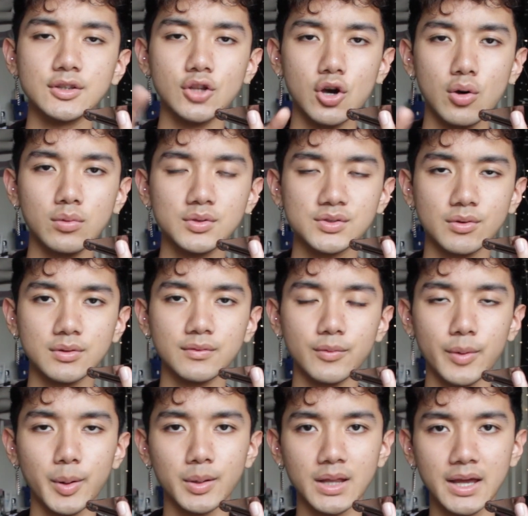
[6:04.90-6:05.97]
and know sort of
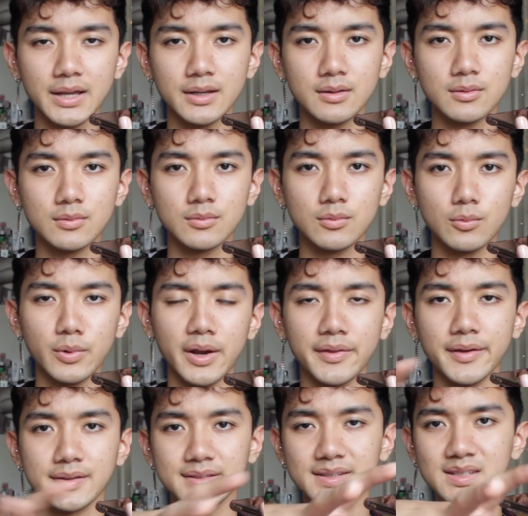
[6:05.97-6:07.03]
where
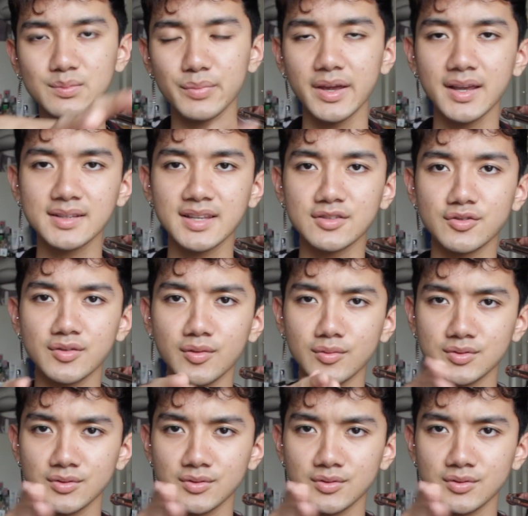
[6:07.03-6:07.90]
there's a space that you can,